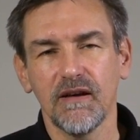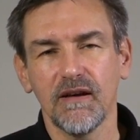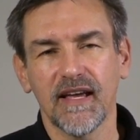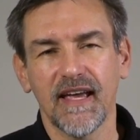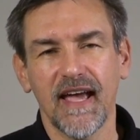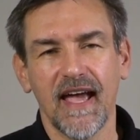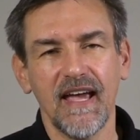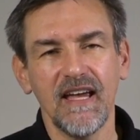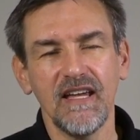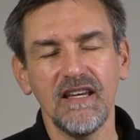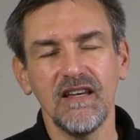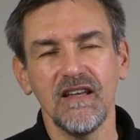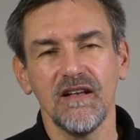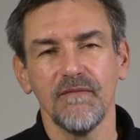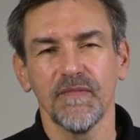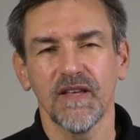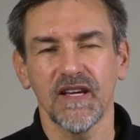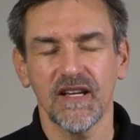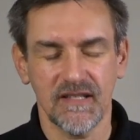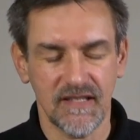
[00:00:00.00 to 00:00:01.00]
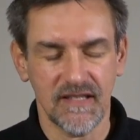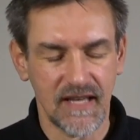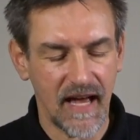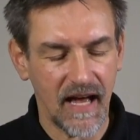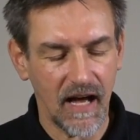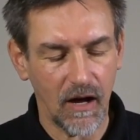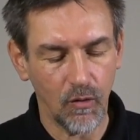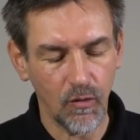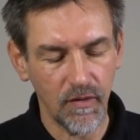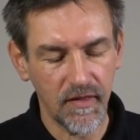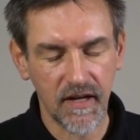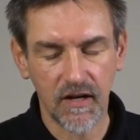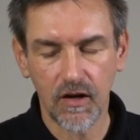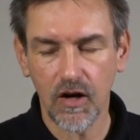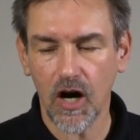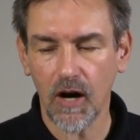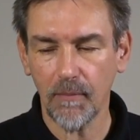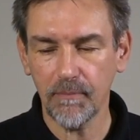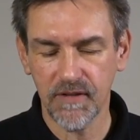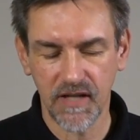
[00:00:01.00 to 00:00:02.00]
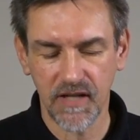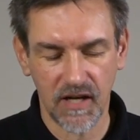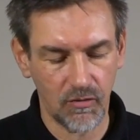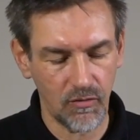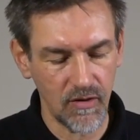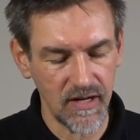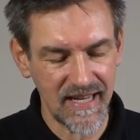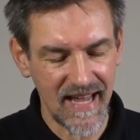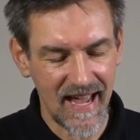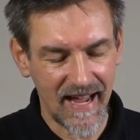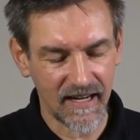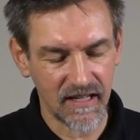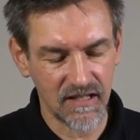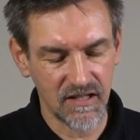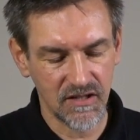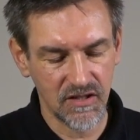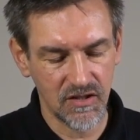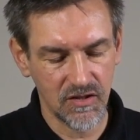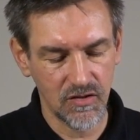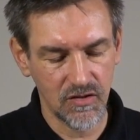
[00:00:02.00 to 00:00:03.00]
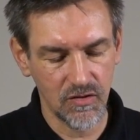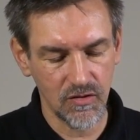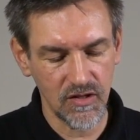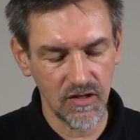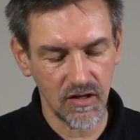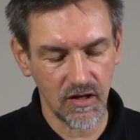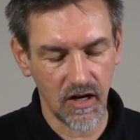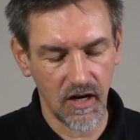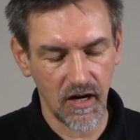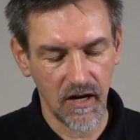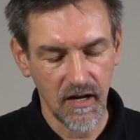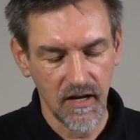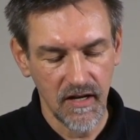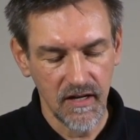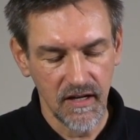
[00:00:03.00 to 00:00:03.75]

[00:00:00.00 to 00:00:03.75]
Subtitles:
Gain is how the copter reacts to your